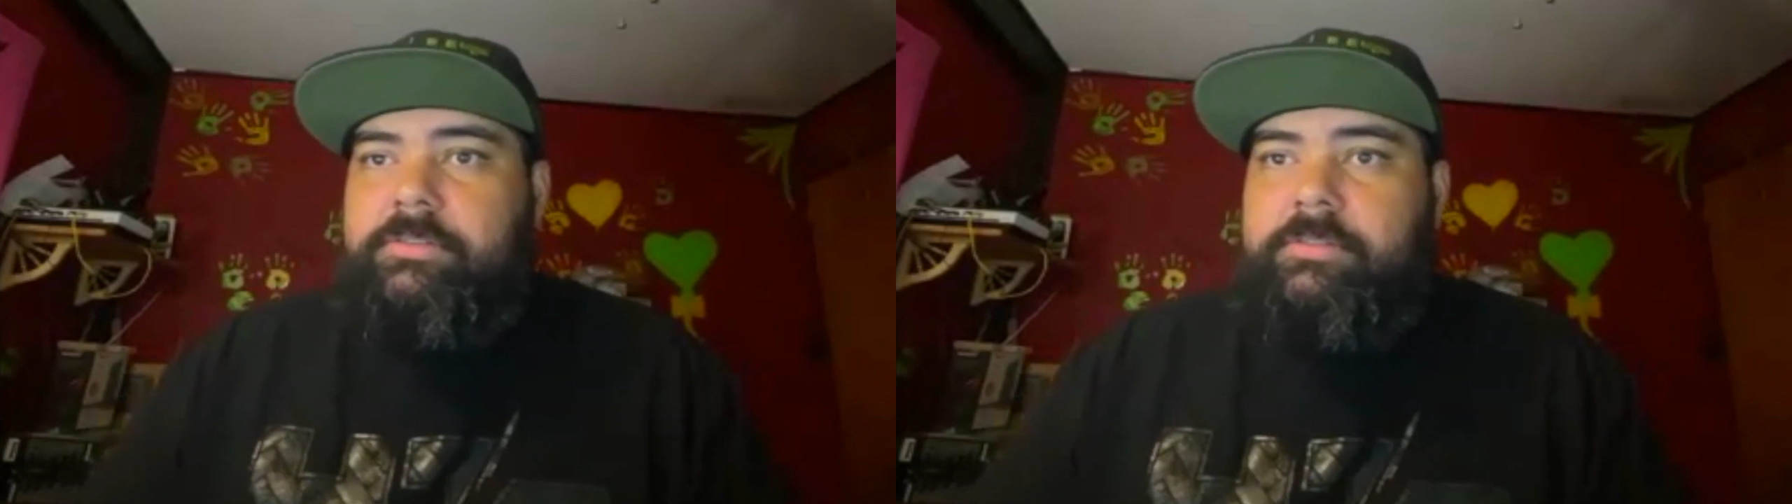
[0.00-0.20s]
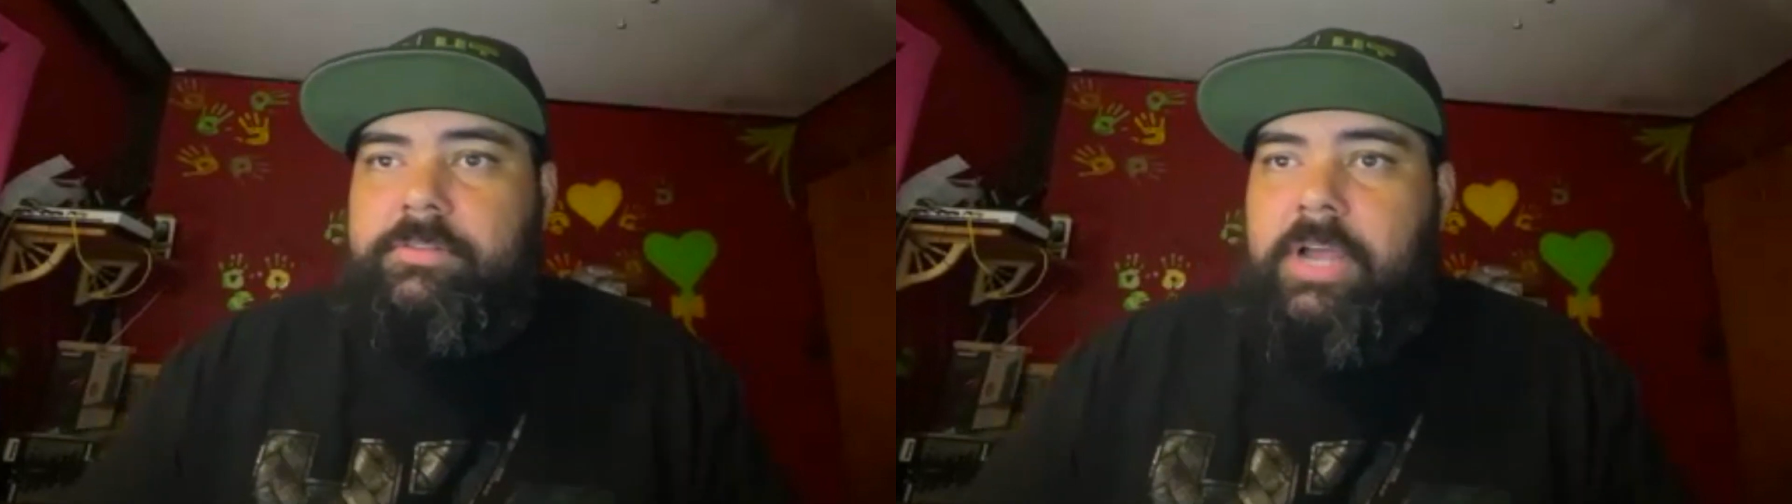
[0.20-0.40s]

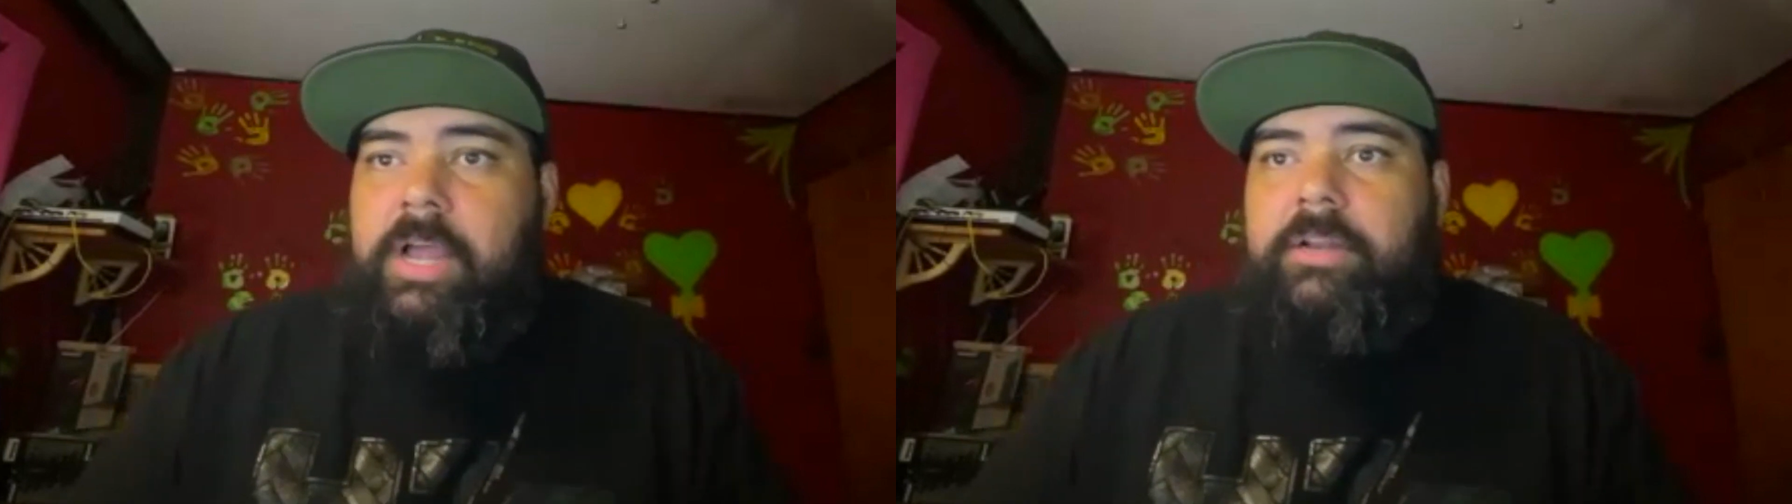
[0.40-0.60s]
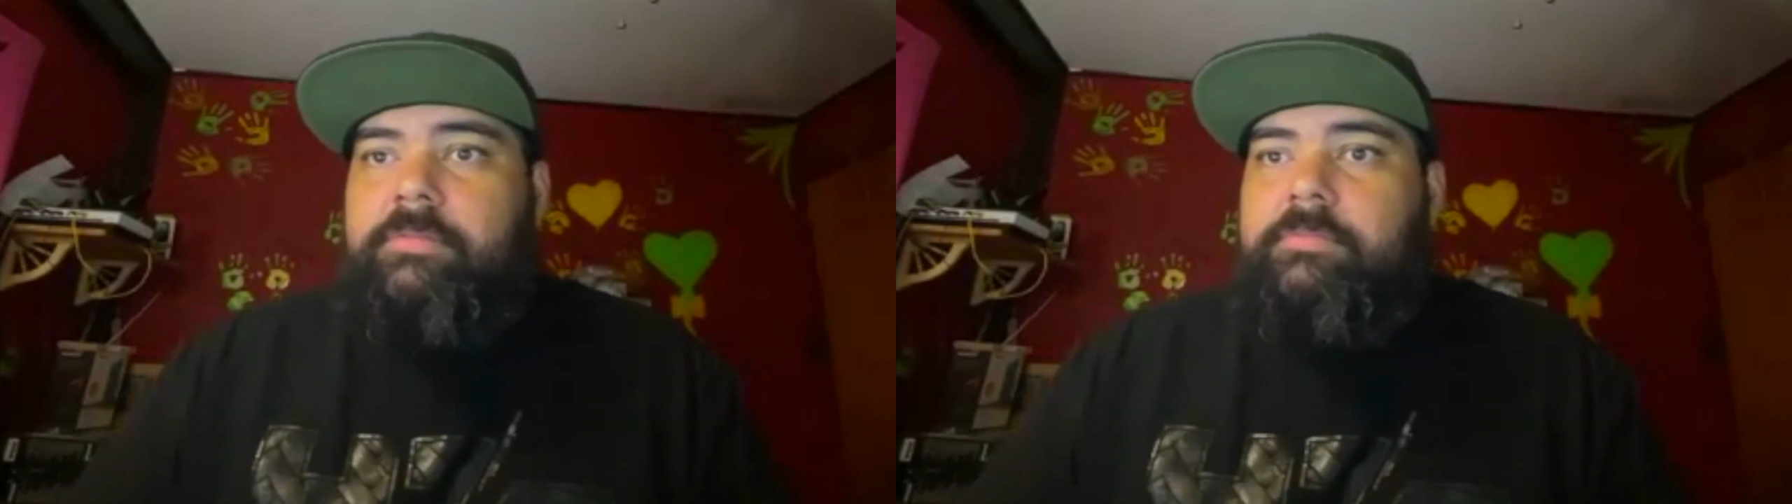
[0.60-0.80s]

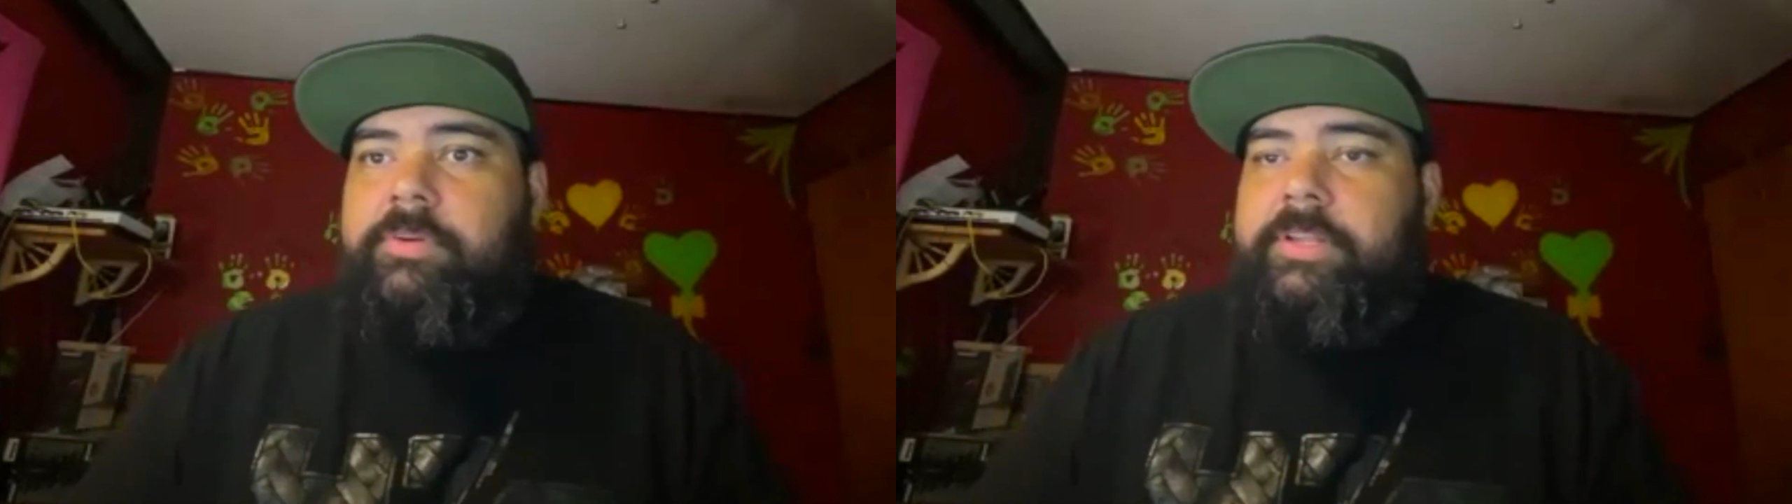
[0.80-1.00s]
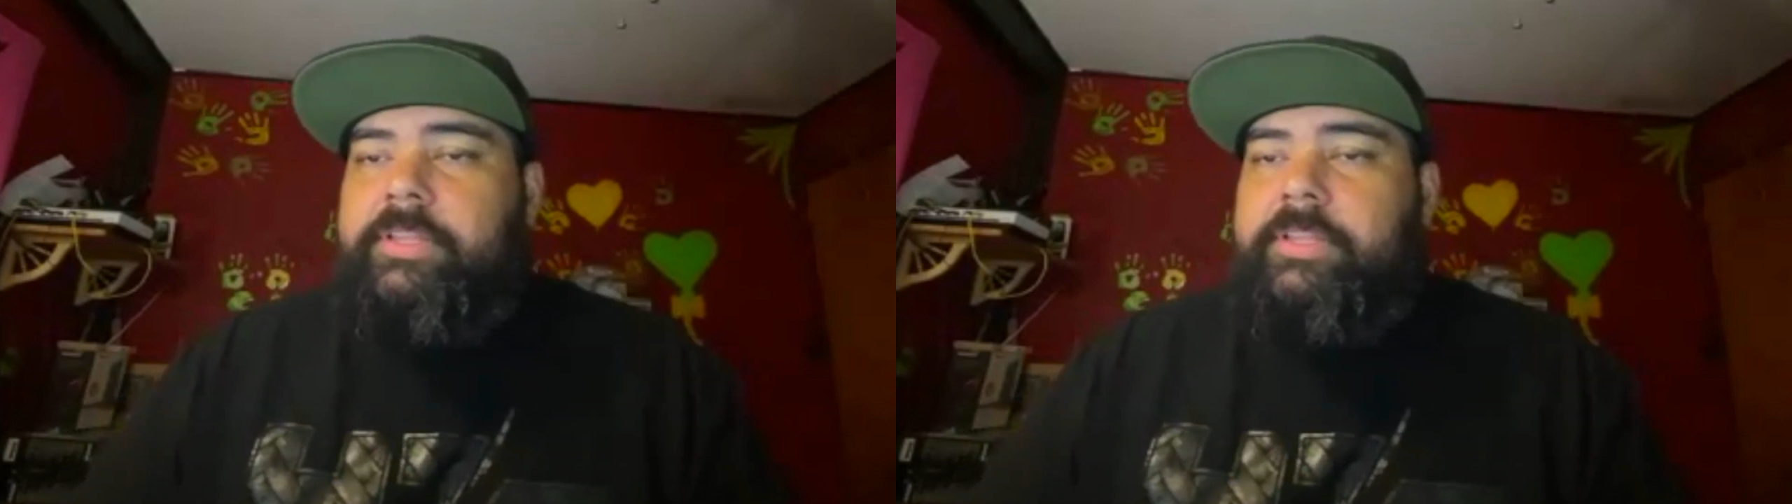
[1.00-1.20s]
not
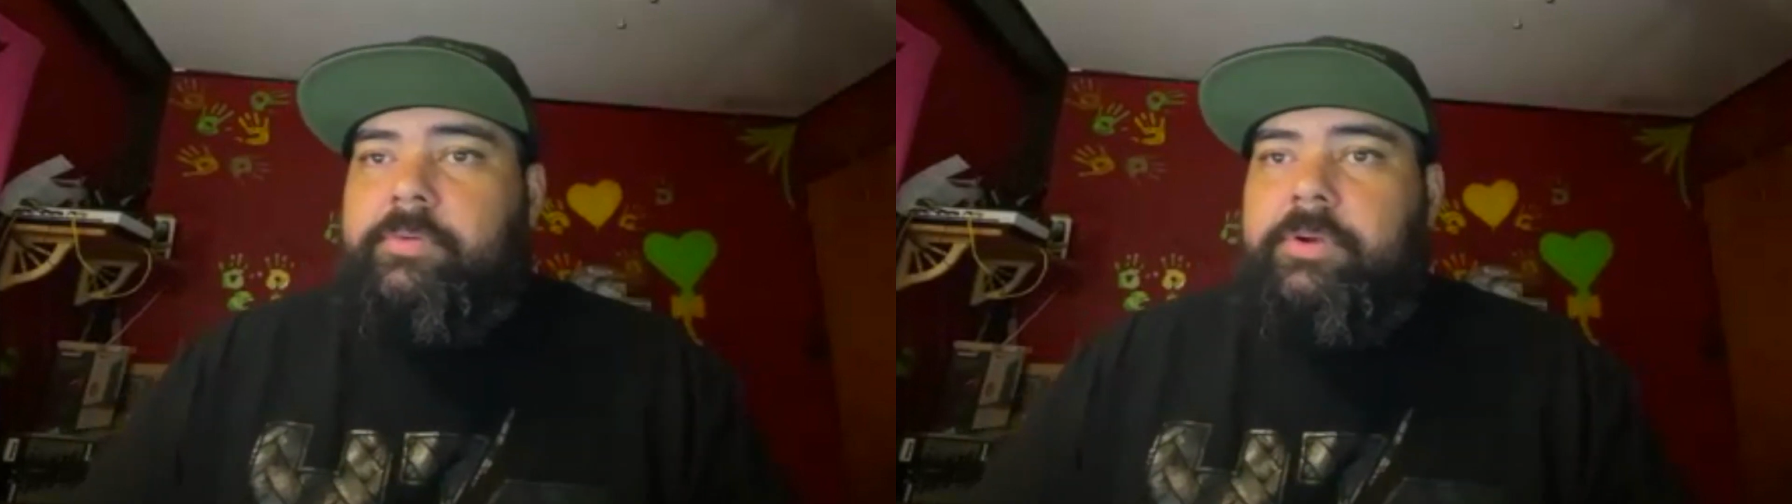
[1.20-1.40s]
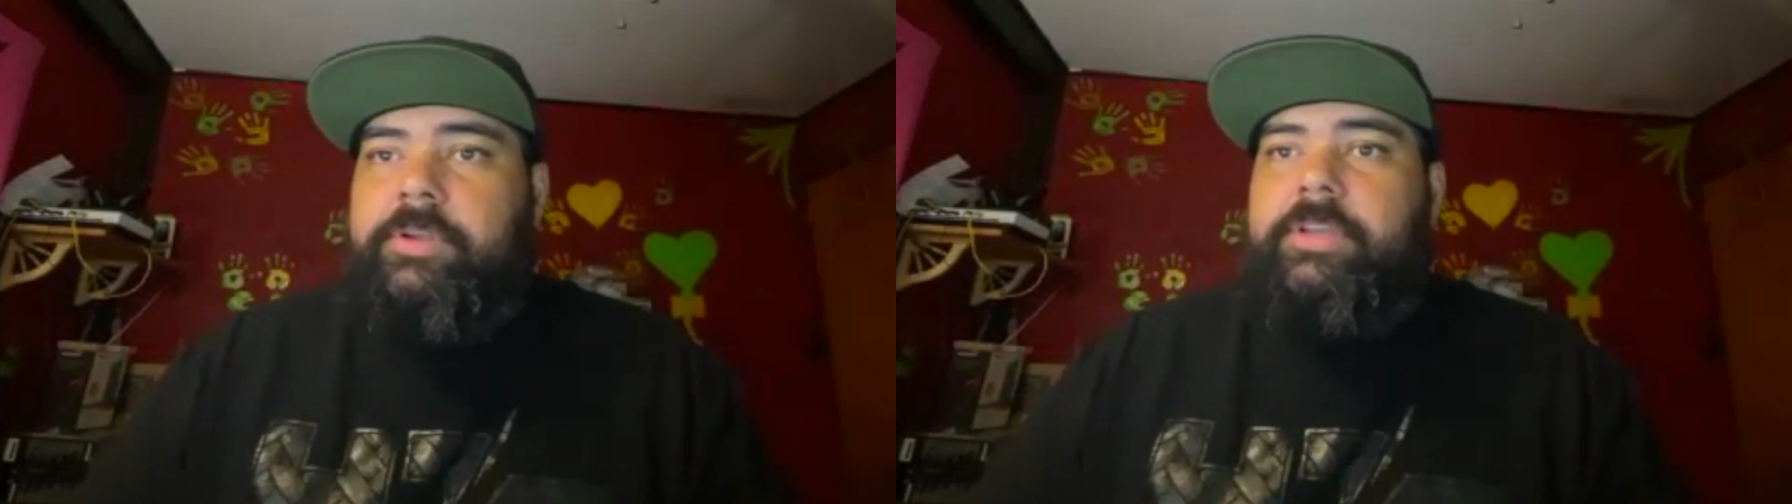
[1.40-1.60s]
putting the
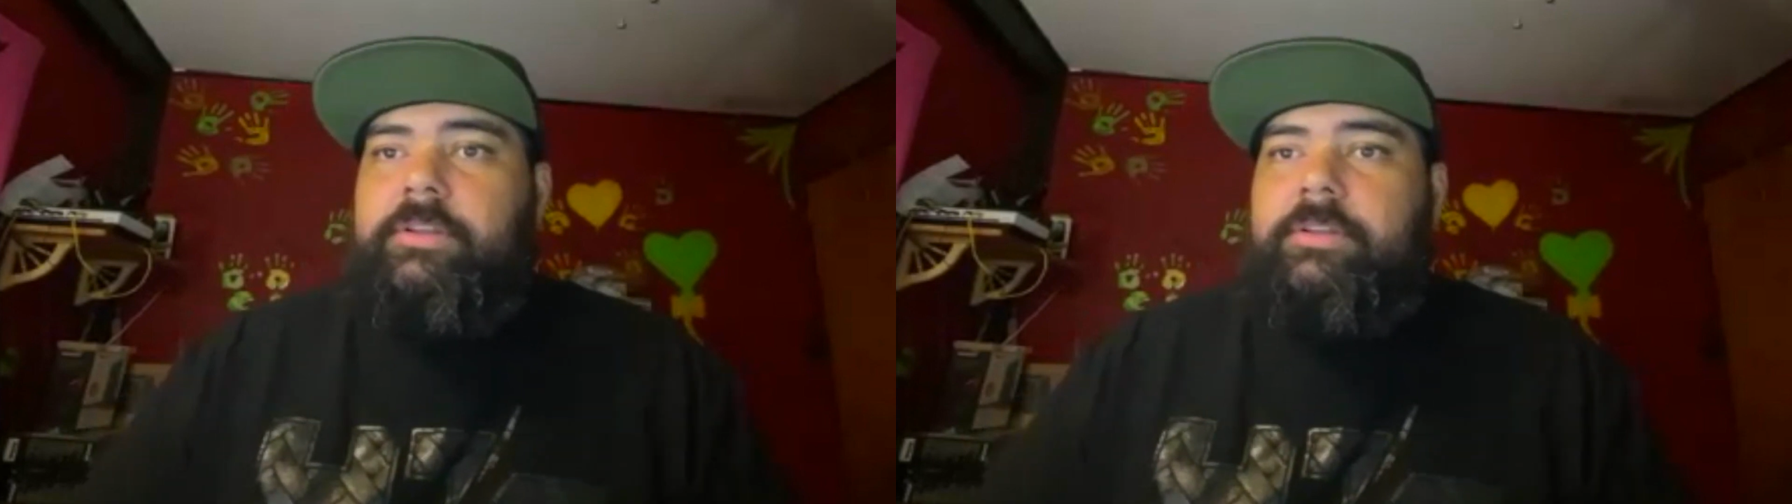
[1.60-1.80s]
work in.